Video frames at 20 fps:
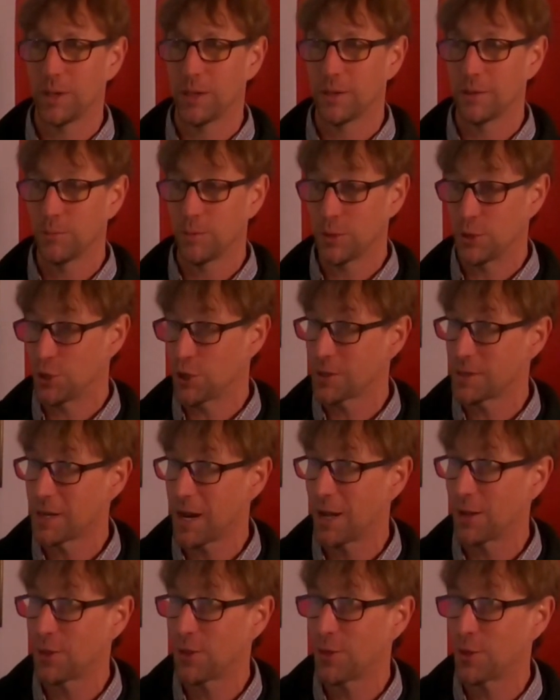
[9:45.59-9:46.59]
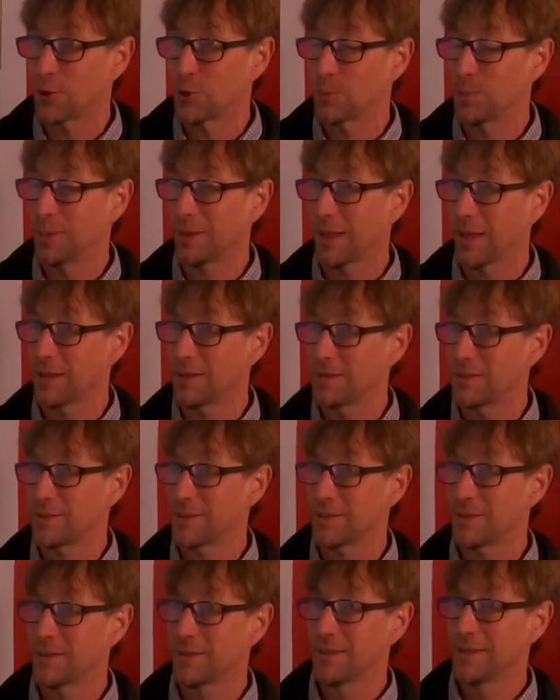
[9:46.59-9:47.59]
We just got 3rd
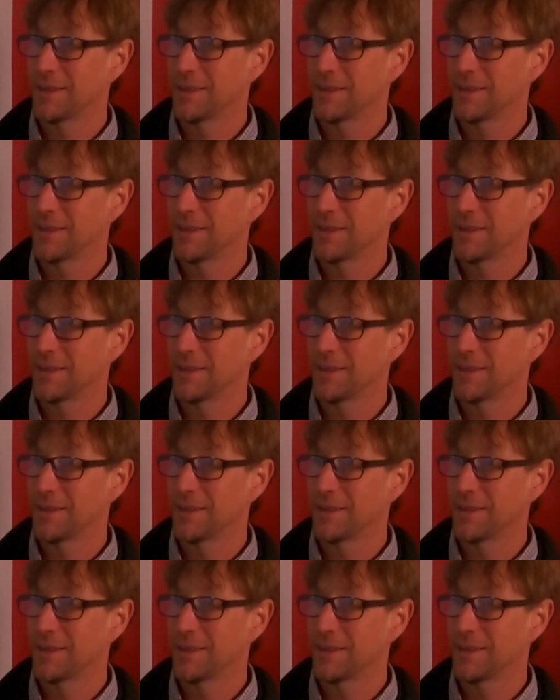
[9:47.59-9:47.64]
place